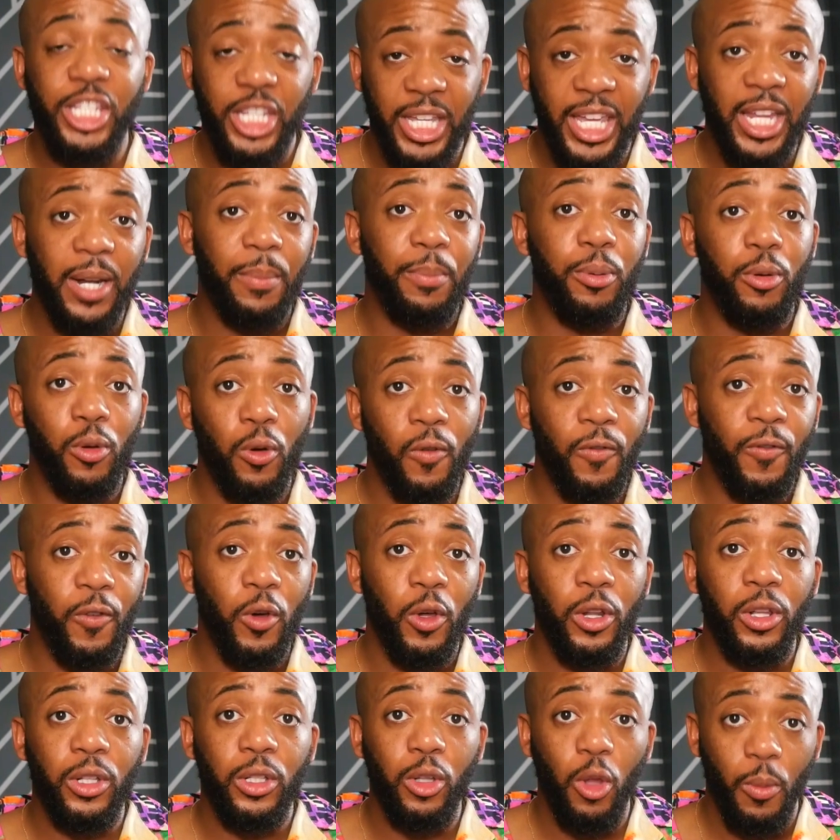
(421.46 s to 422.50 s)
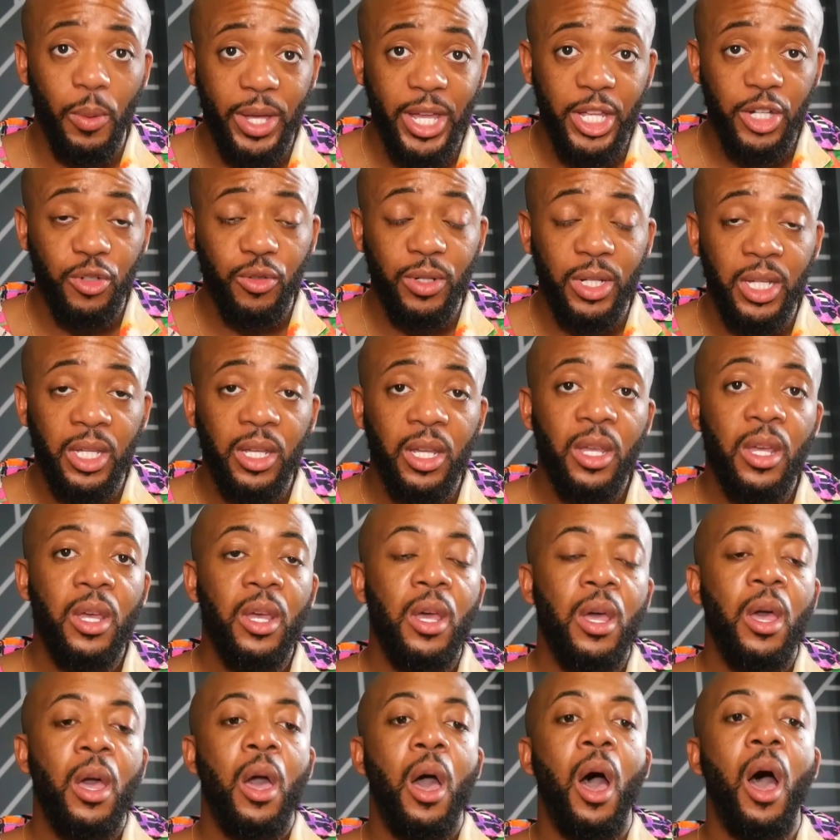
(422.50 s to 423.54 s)
to get approved for global entry.
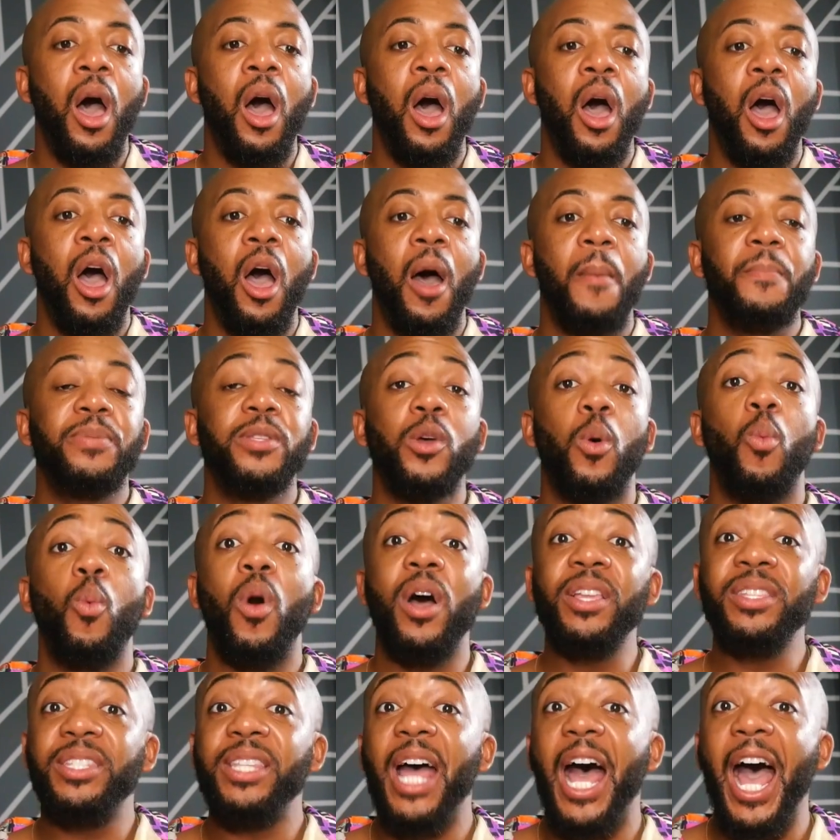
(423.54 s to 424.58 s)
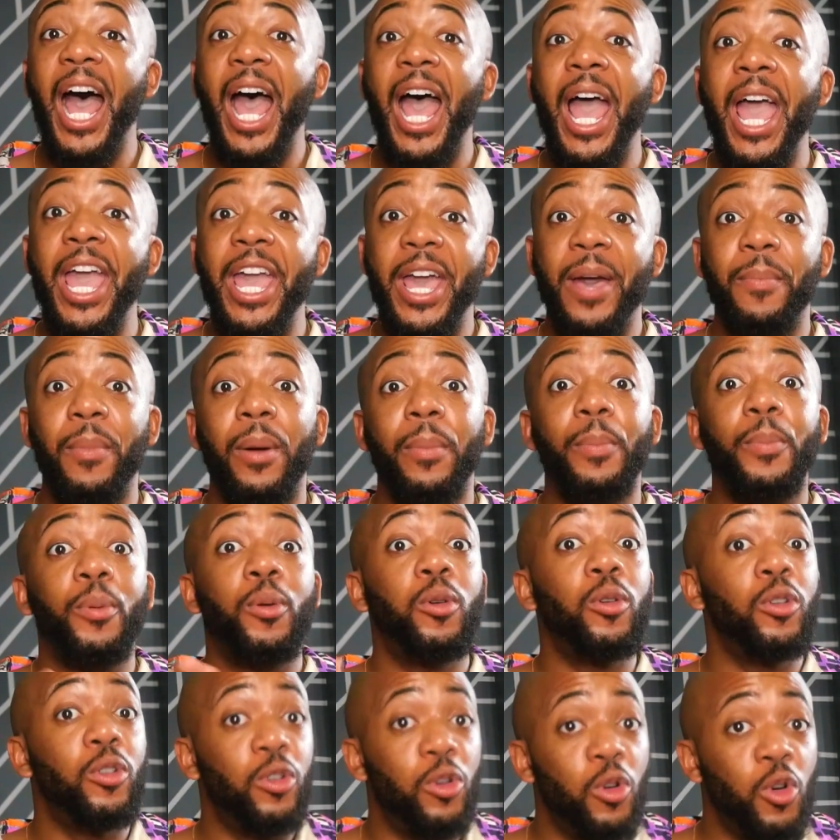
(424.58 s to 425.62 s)
So once I am
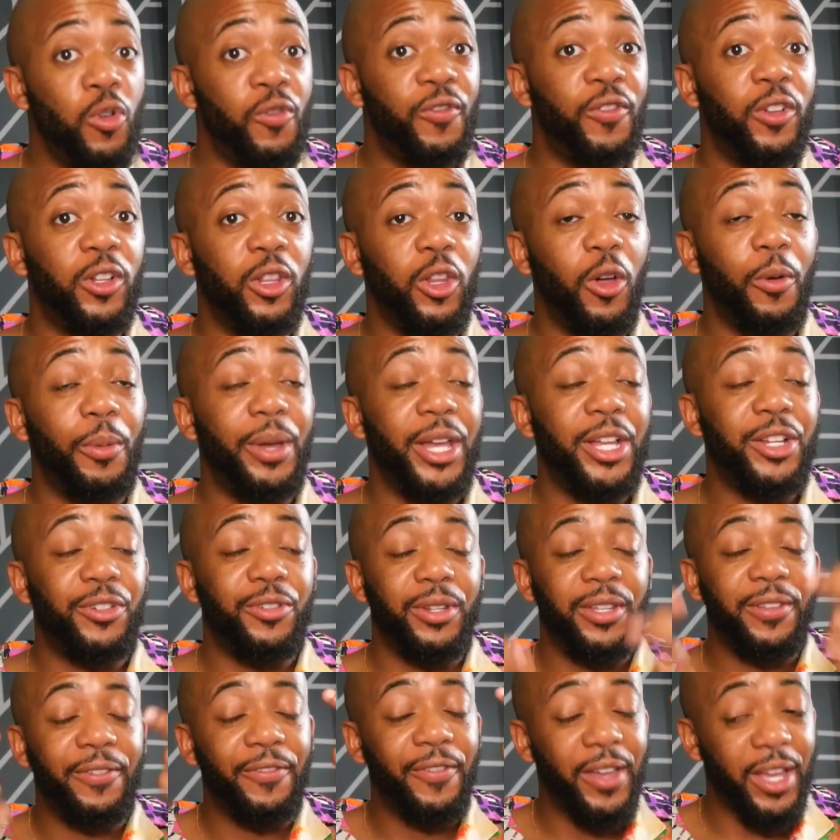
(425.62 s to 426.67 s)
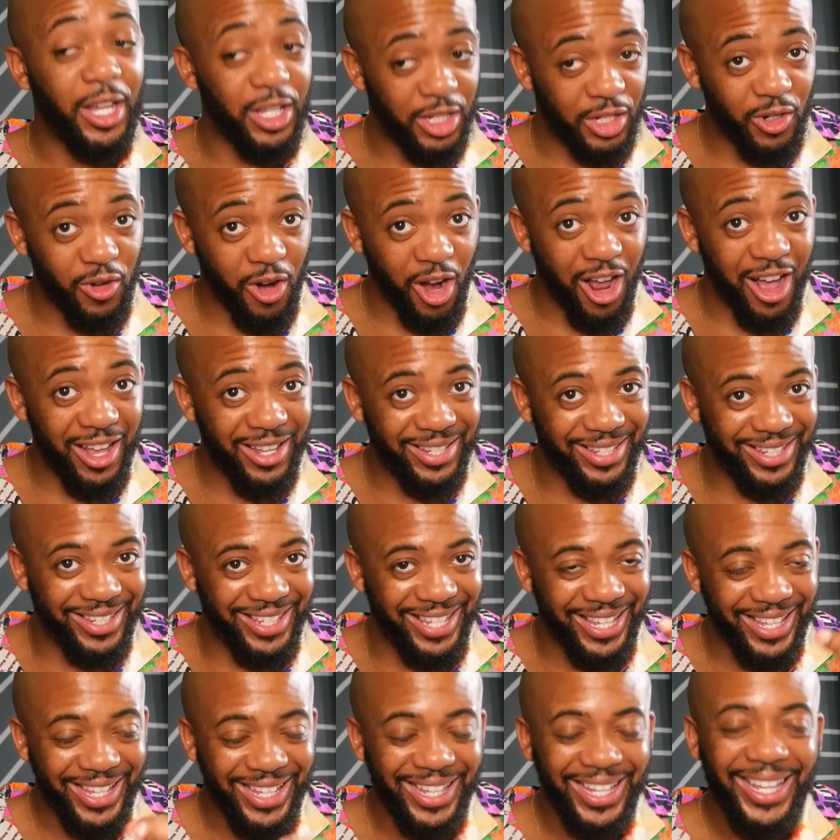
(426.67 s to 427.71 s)
approved for global entry, fingers
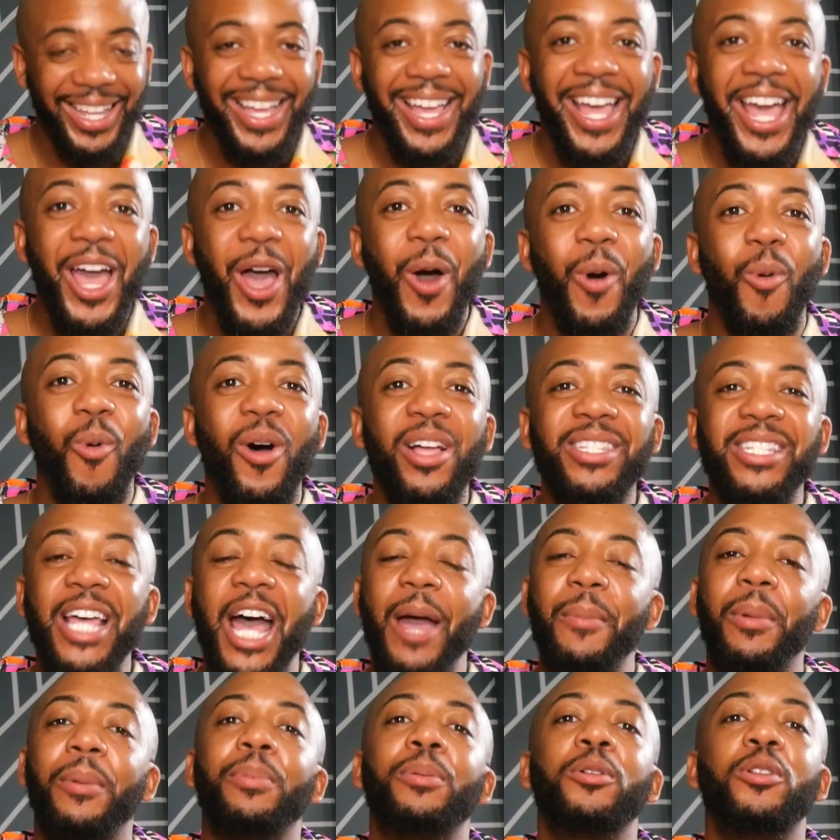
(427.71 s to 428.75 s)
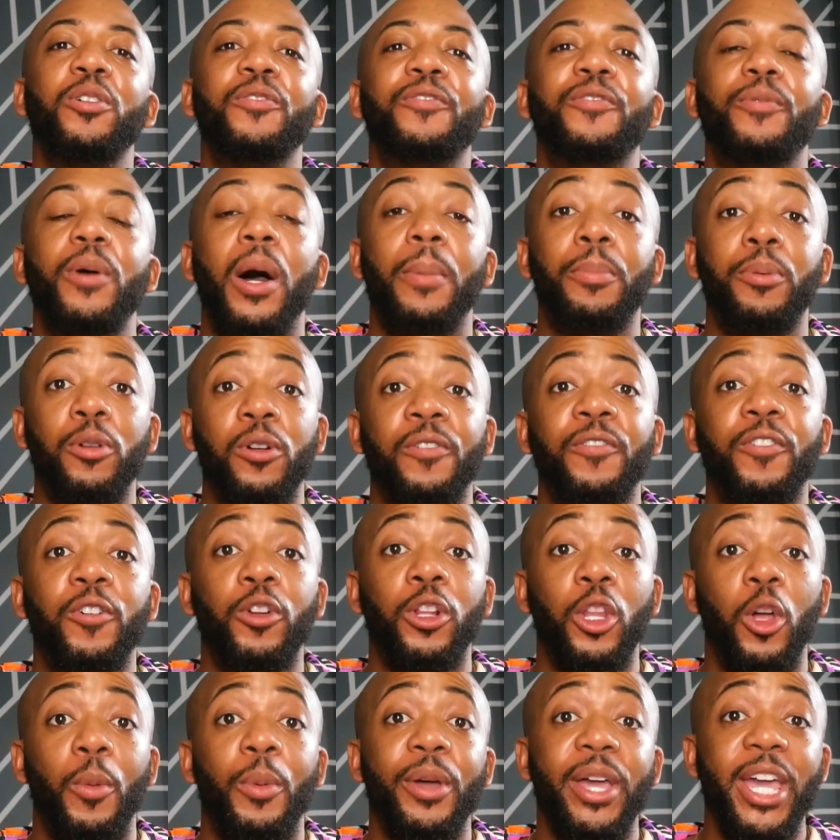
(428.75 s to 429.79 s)
crossed, once I'm approved for
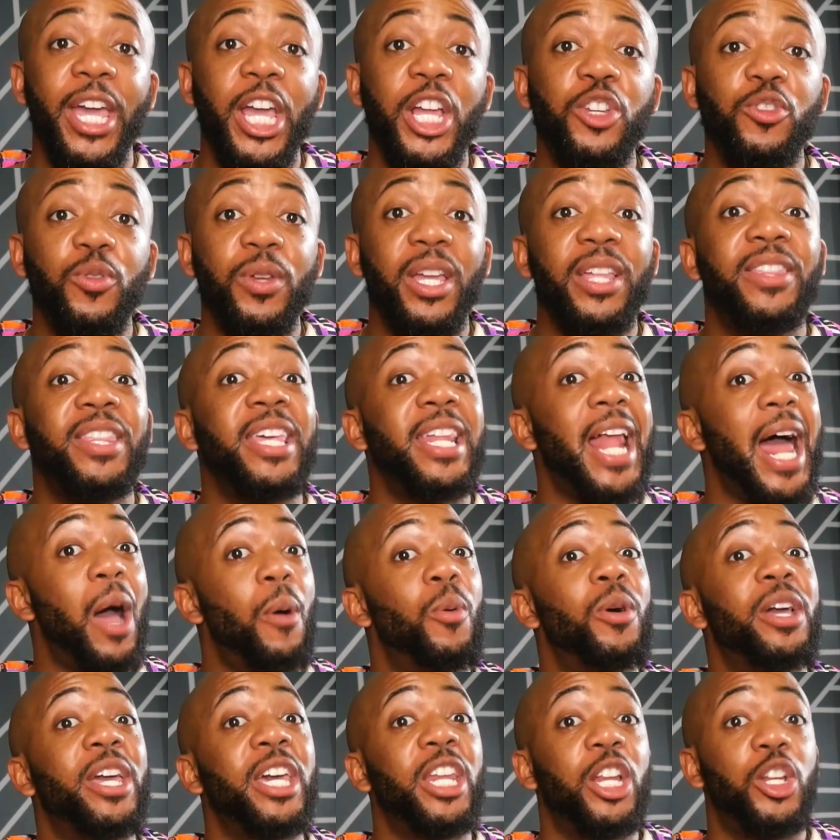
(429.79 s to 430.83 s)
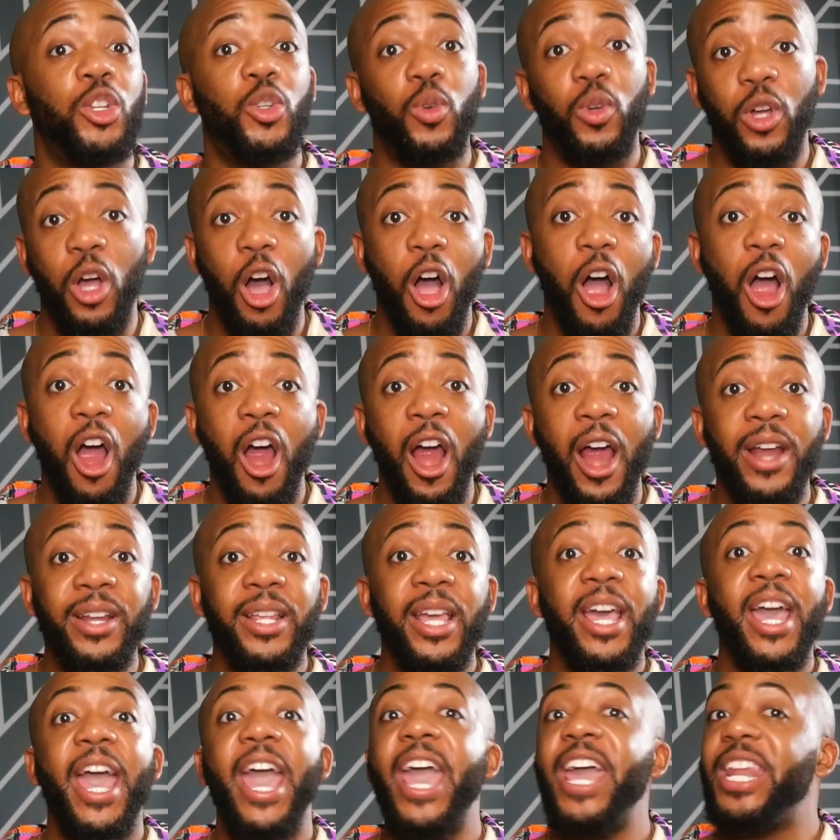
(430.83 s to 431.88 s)
global entry, then I will get a new card,
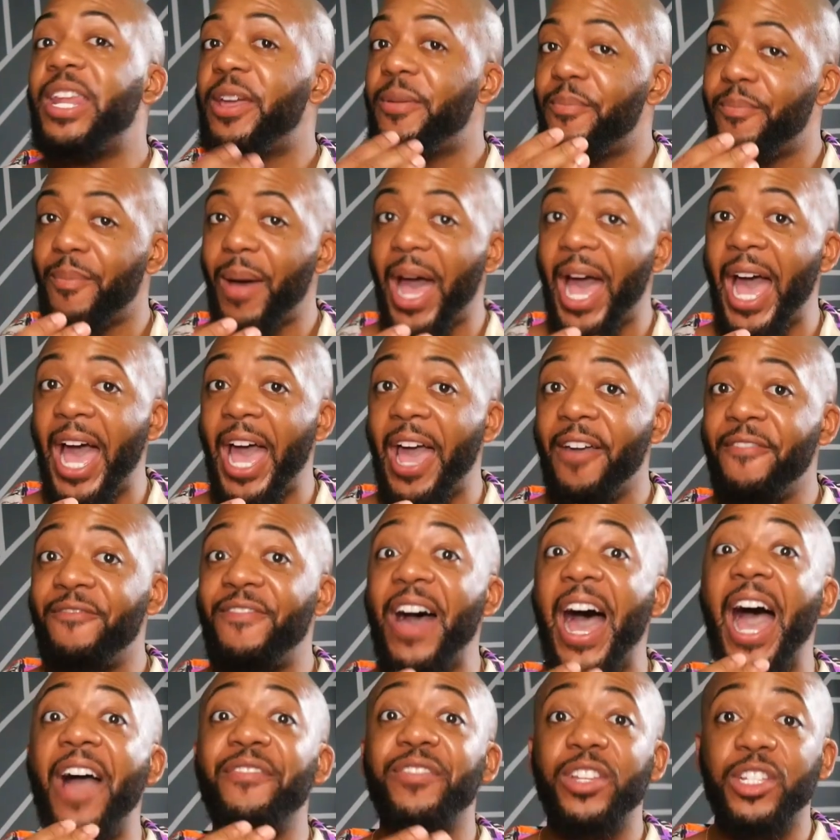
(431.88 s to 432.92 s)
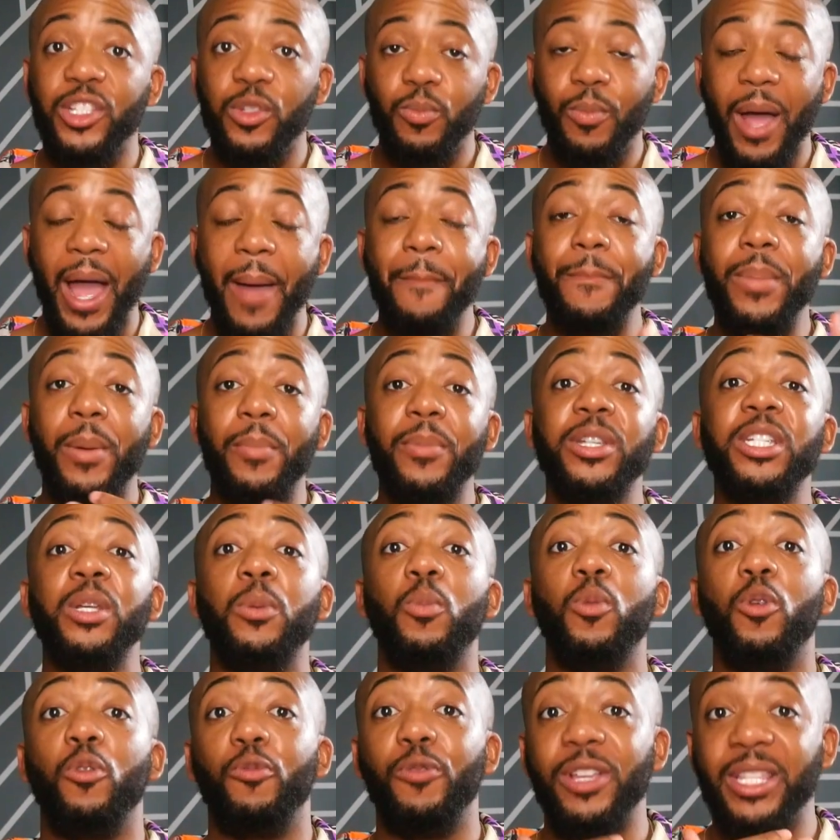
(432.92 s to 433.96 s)
and my
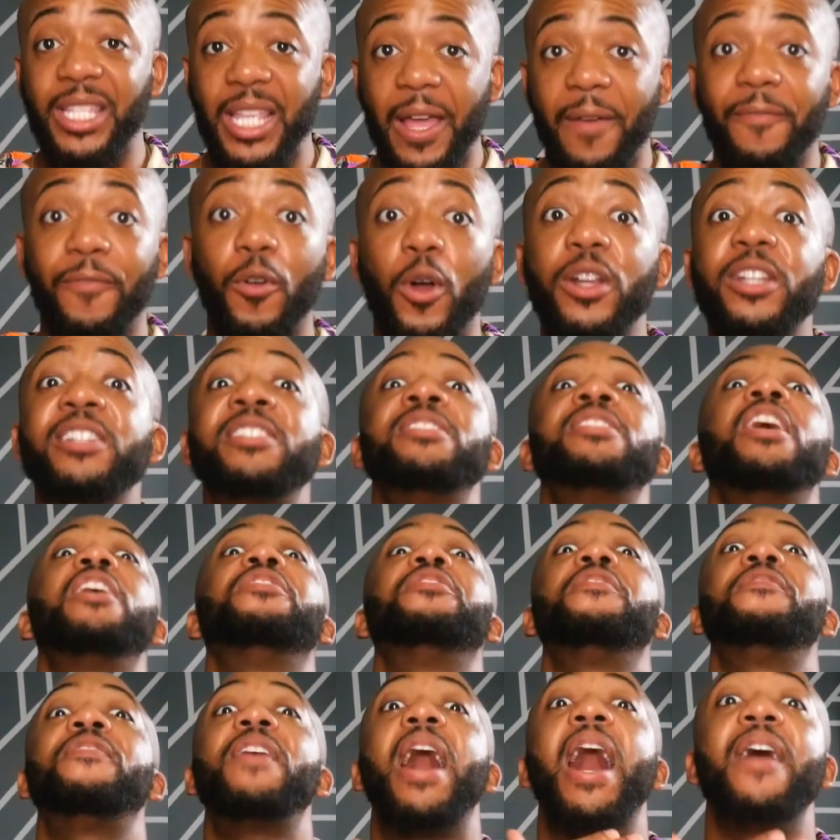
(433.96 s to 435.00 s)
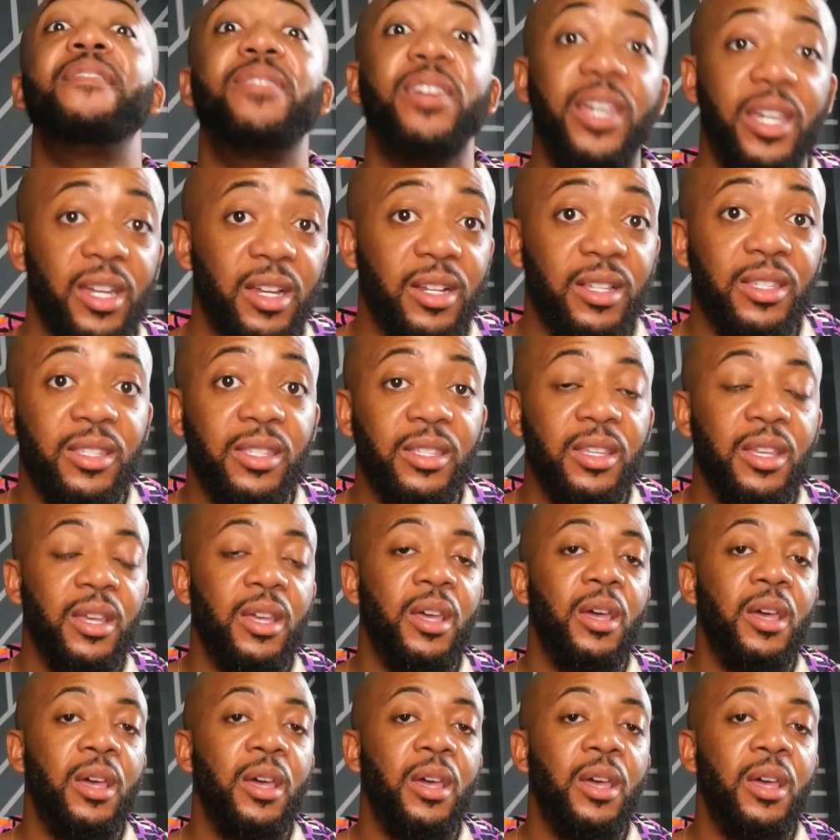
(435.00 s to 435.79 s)
membership will reset for another 5 years.